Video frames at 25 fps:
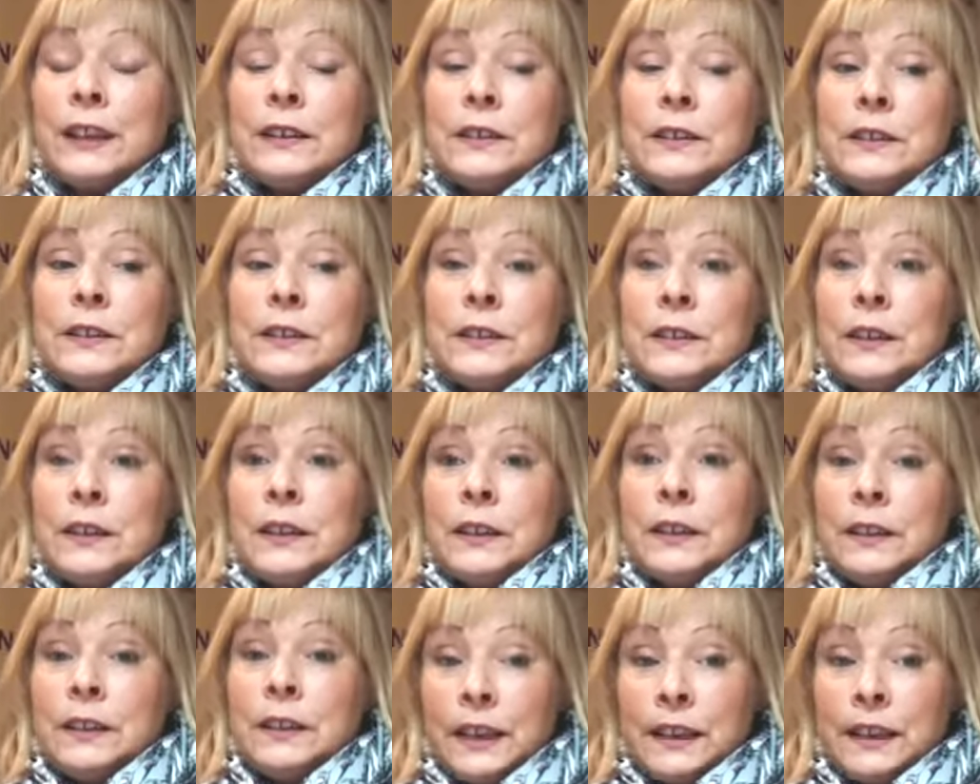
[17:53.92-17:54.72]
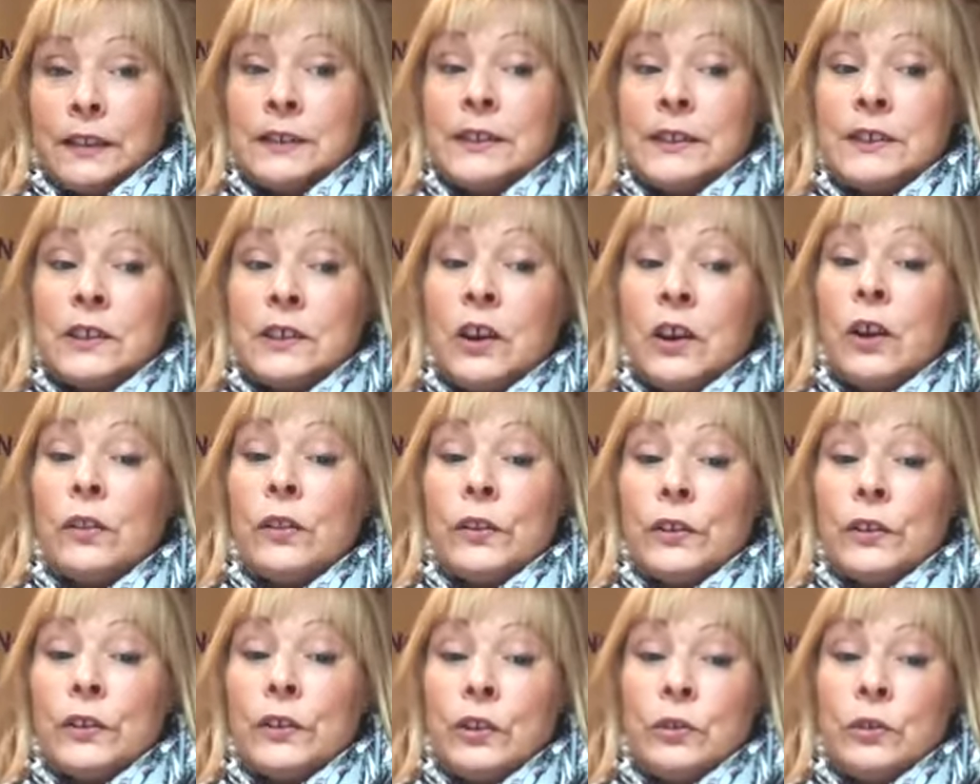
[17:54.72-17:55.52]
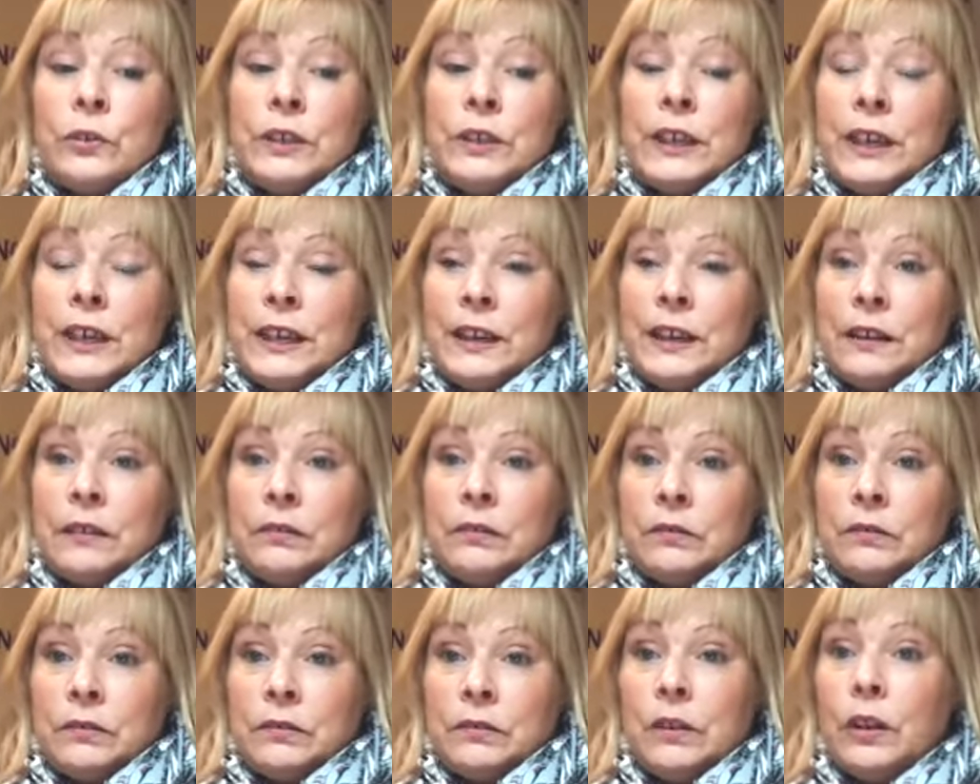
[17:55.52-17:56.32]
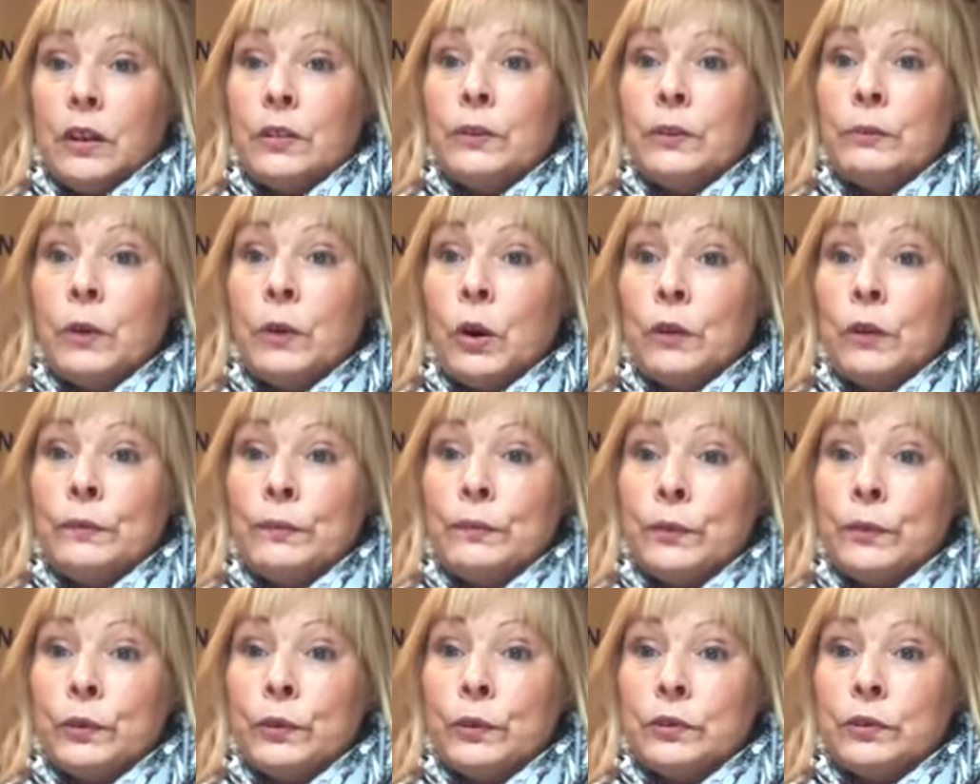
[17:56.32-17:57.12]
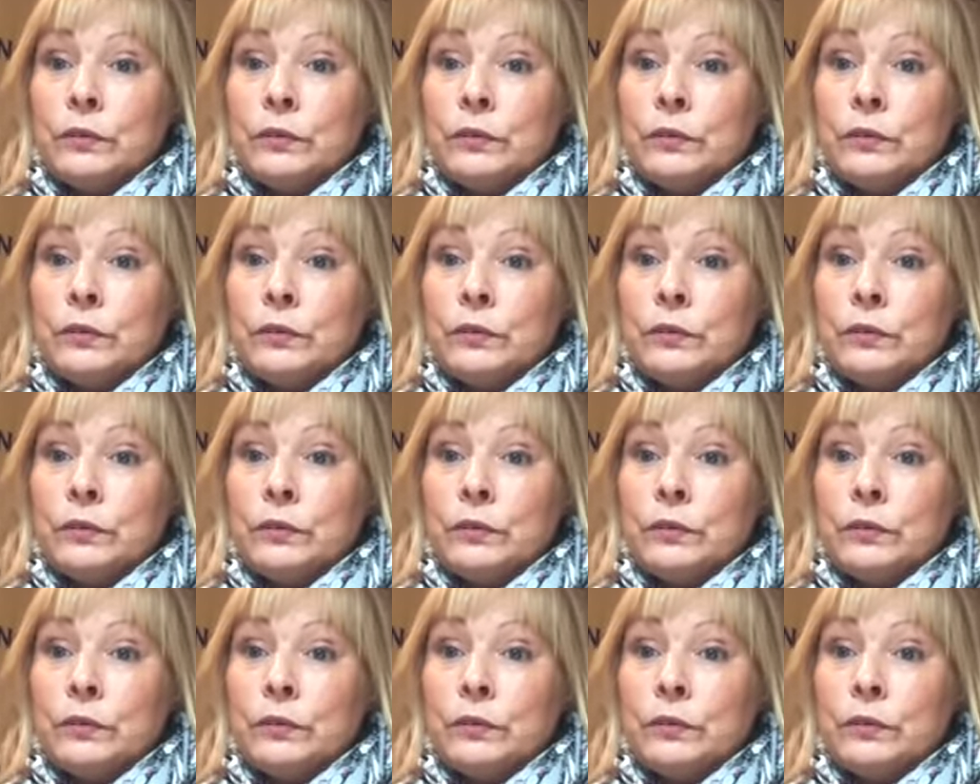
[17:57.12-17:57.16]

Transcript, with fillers: can they can start the new year on the right foot.